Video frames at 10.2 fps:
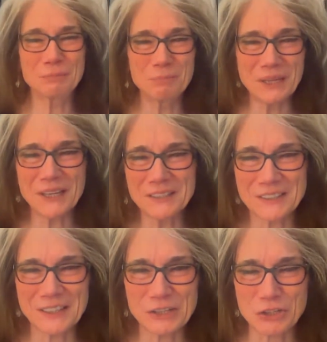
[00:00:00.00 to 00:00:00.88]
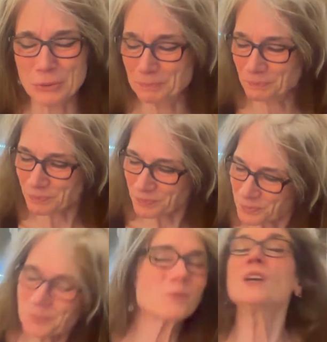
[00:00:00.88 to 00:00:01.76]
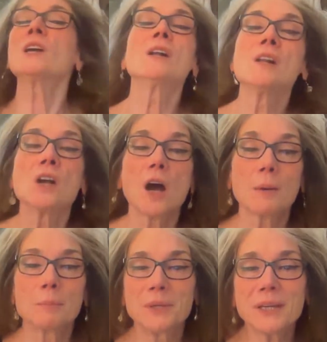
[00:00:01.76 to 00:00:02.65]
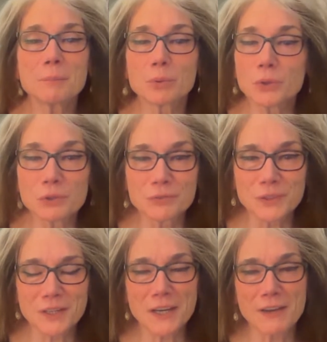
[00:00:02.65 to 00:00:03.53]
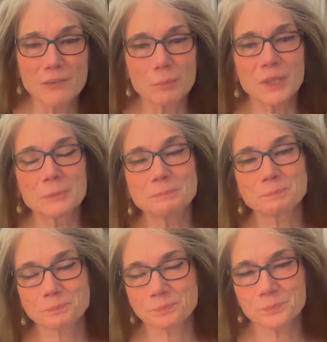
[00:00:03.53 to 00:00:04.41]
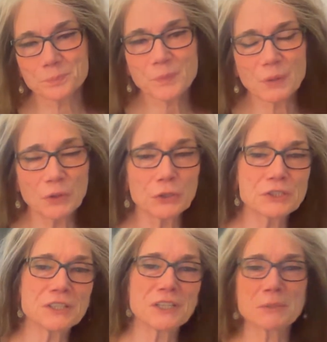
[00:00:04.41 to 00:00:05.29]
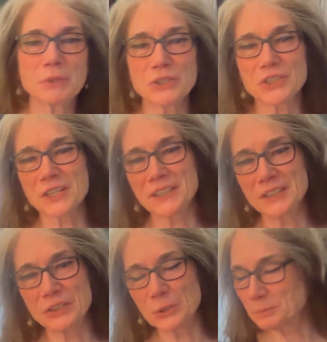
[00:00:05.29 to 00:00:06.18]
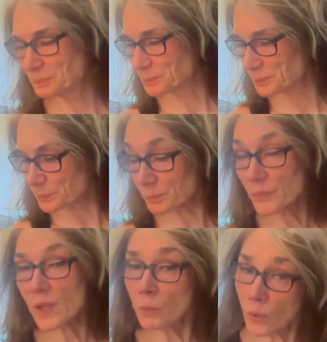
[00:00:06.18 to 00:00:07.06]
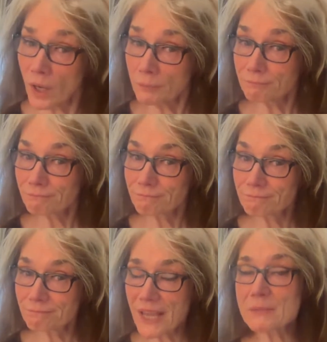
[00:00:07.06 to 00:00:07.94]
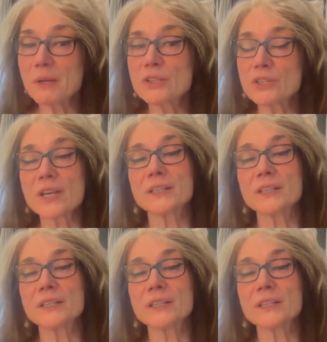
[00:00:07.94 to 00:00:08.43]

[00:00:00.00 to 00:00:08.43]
big indication, a big proof that I haven't been rehearsing as much as I need to. Well, as much as I